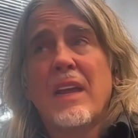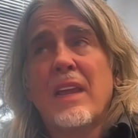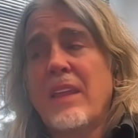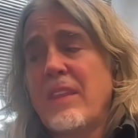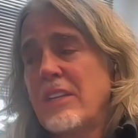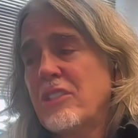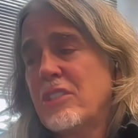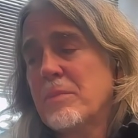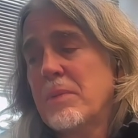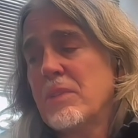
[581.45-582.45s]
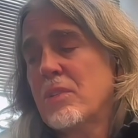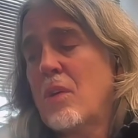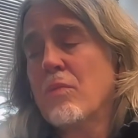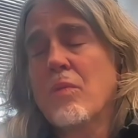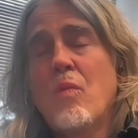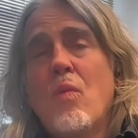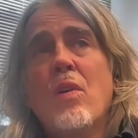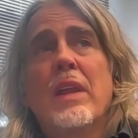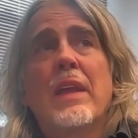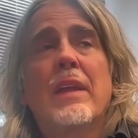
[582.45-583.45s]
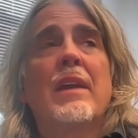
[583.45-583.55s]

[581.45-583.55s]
I think has just been so rewarding